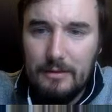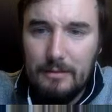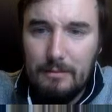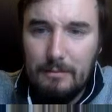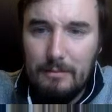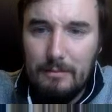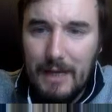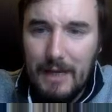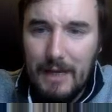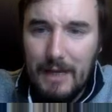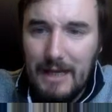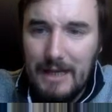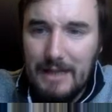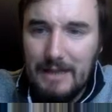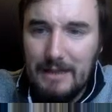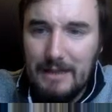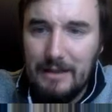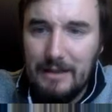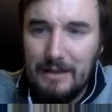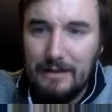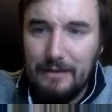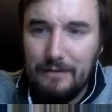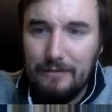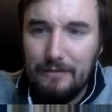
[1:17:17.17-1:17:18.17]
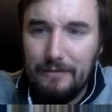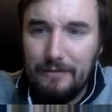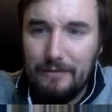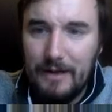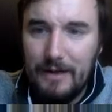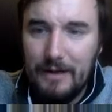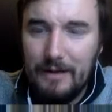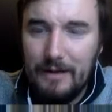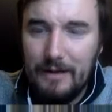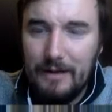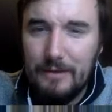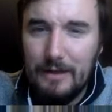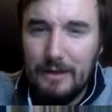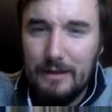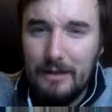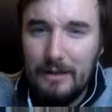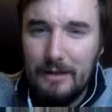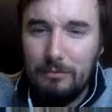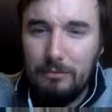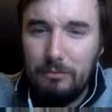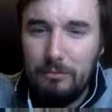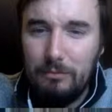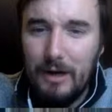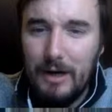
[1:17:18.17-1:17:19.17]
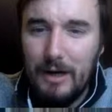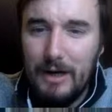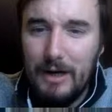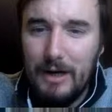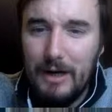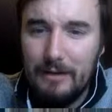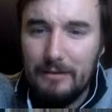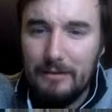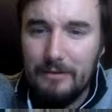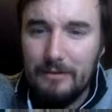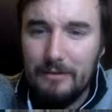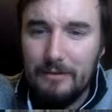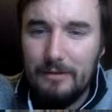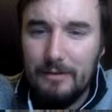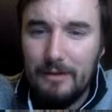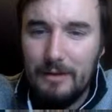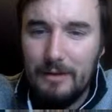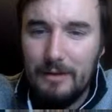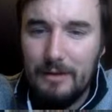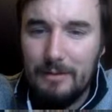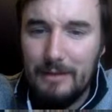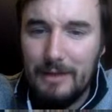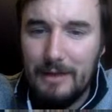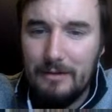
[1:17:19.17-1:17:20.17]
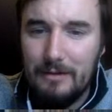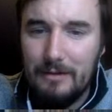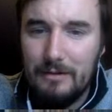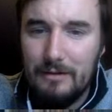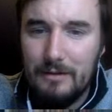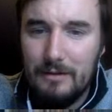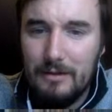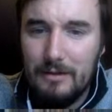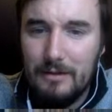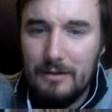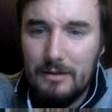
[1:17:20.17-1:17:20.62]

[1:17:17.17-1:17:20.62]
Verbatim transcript: May 1885. That's wild to think about.